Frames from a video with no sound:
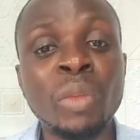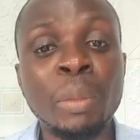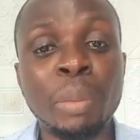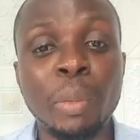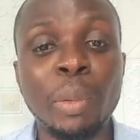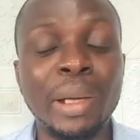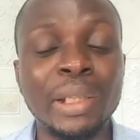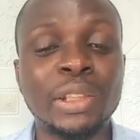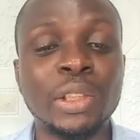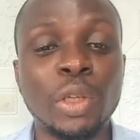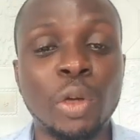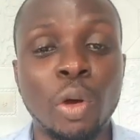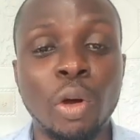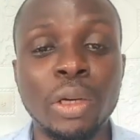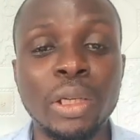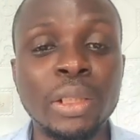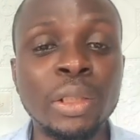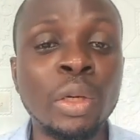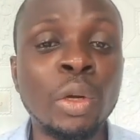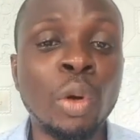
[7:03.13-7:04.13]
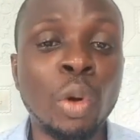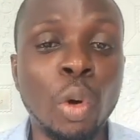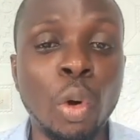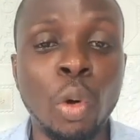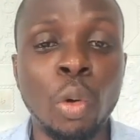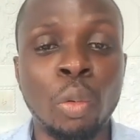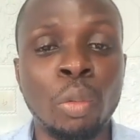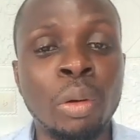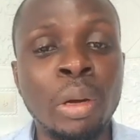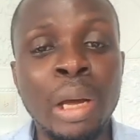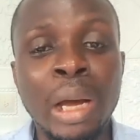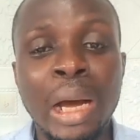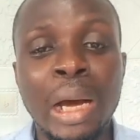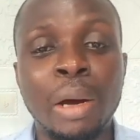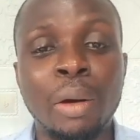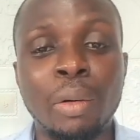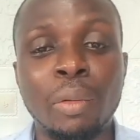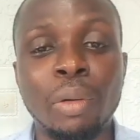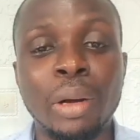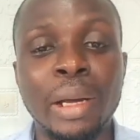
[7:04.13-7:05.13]
People are still calling,
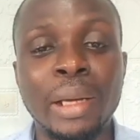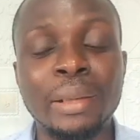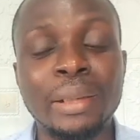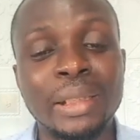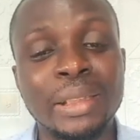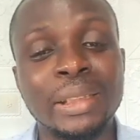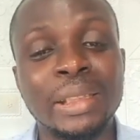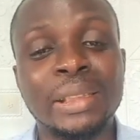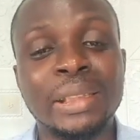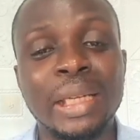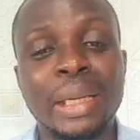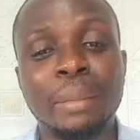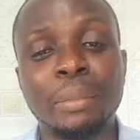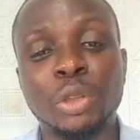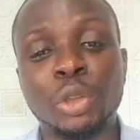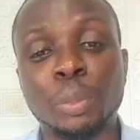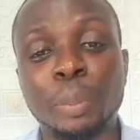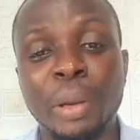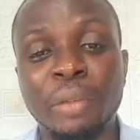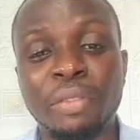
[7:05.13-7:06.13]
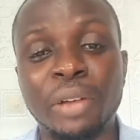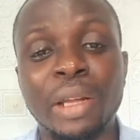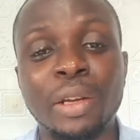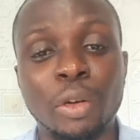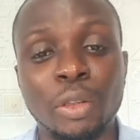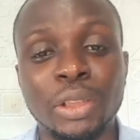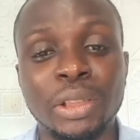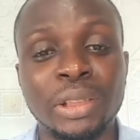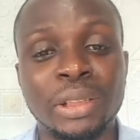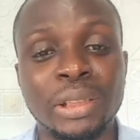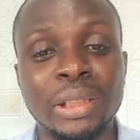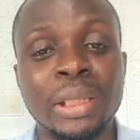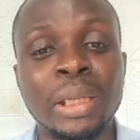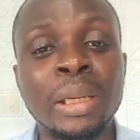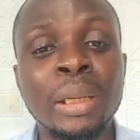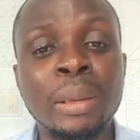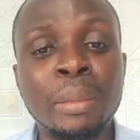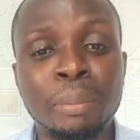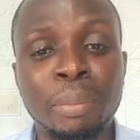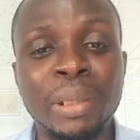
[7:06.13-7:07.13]
is this Superfly Logistics?
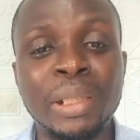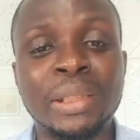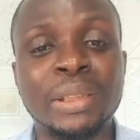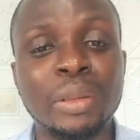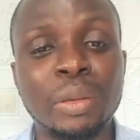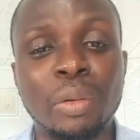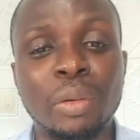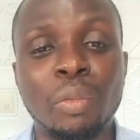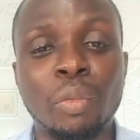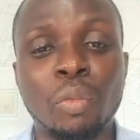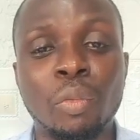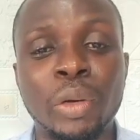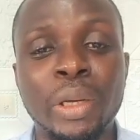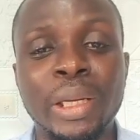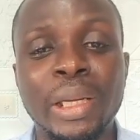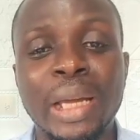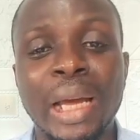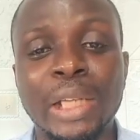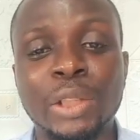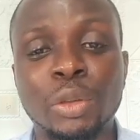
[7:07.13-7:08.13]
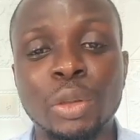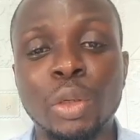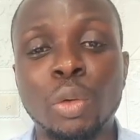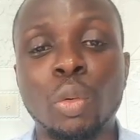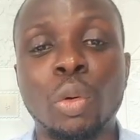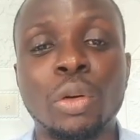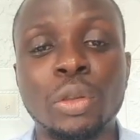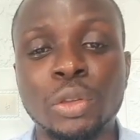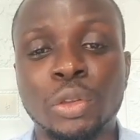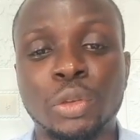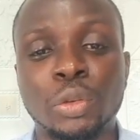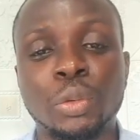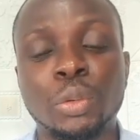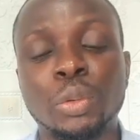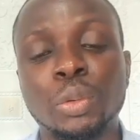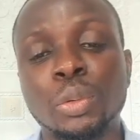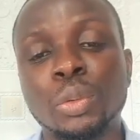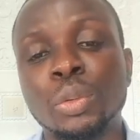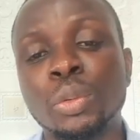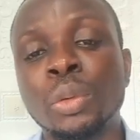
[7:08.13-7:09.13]
Please, we actually want
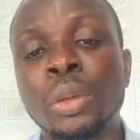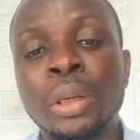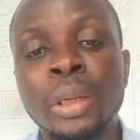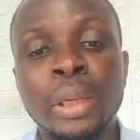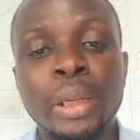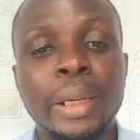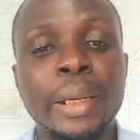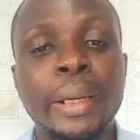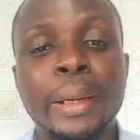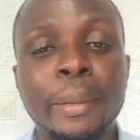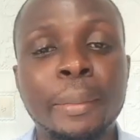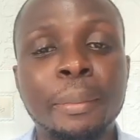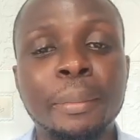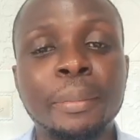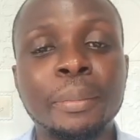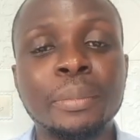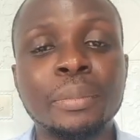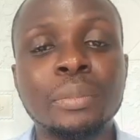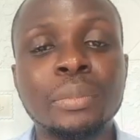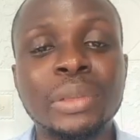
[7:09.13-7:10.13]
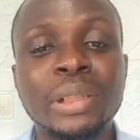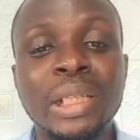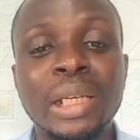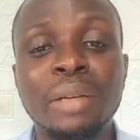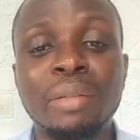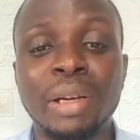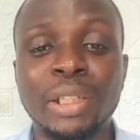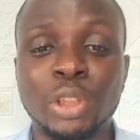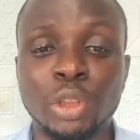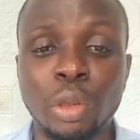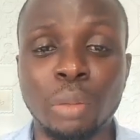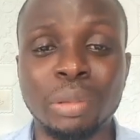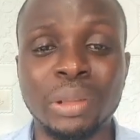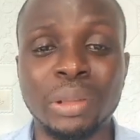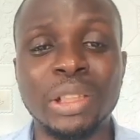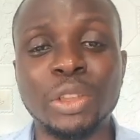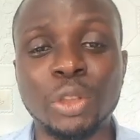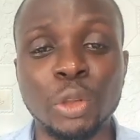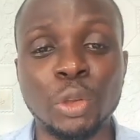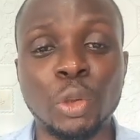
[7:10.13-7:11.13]
to deliver
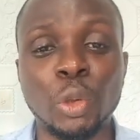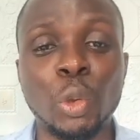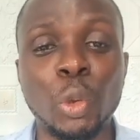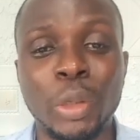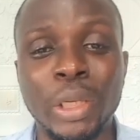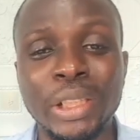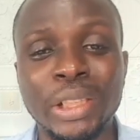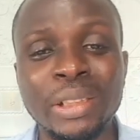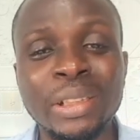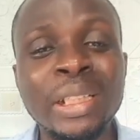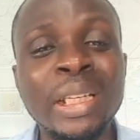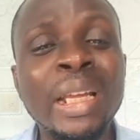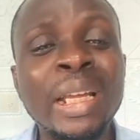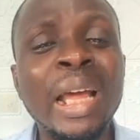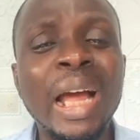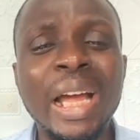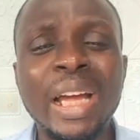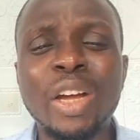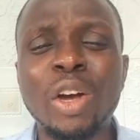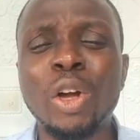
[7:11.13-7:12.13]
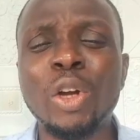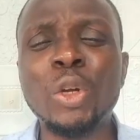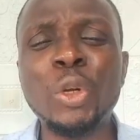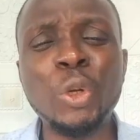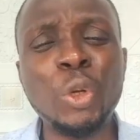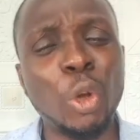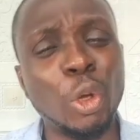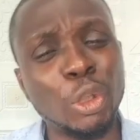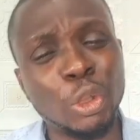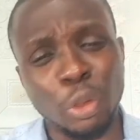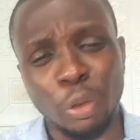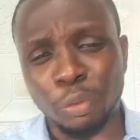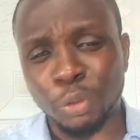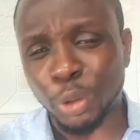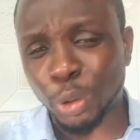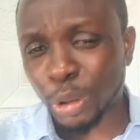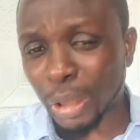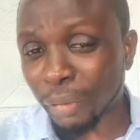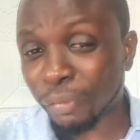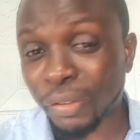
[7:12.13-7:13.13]
something in social location. I got loads of
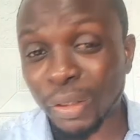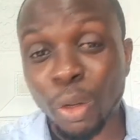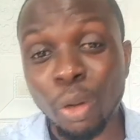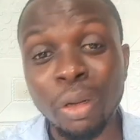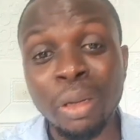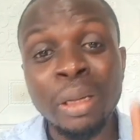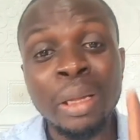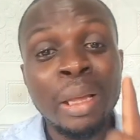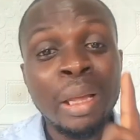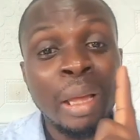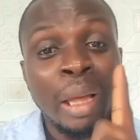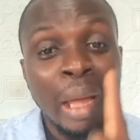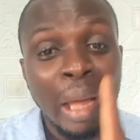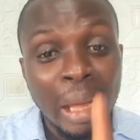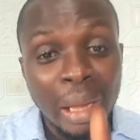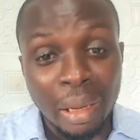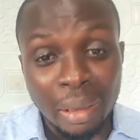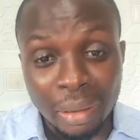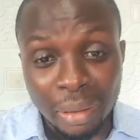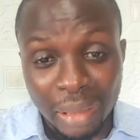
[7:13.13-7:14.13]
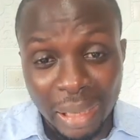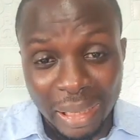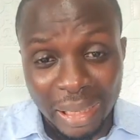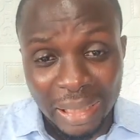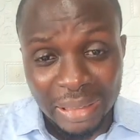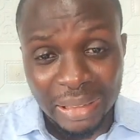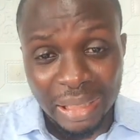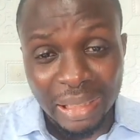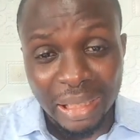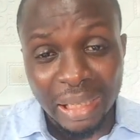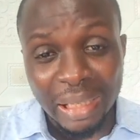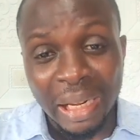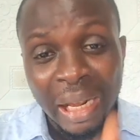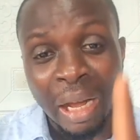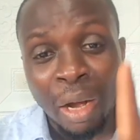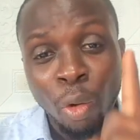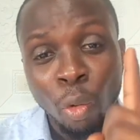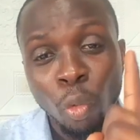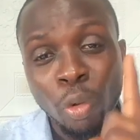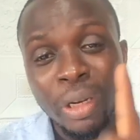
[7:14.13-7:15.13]
traffic, like I said
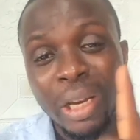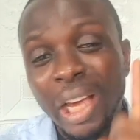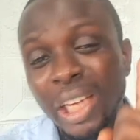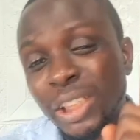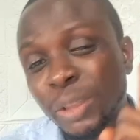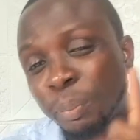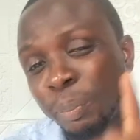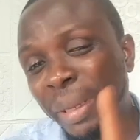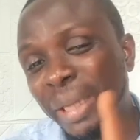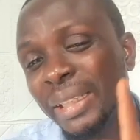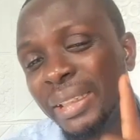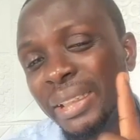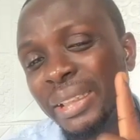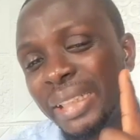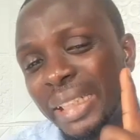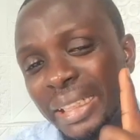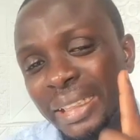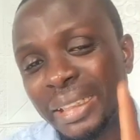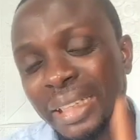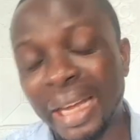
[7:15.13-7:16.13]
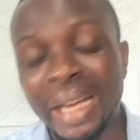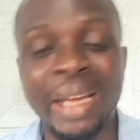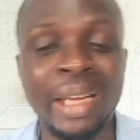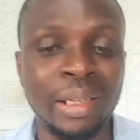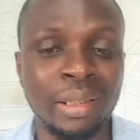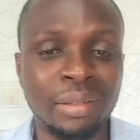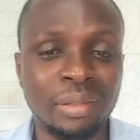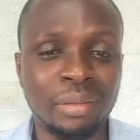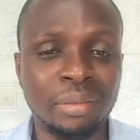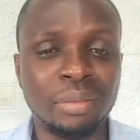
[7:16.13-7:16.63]
earlier, without spending a dime.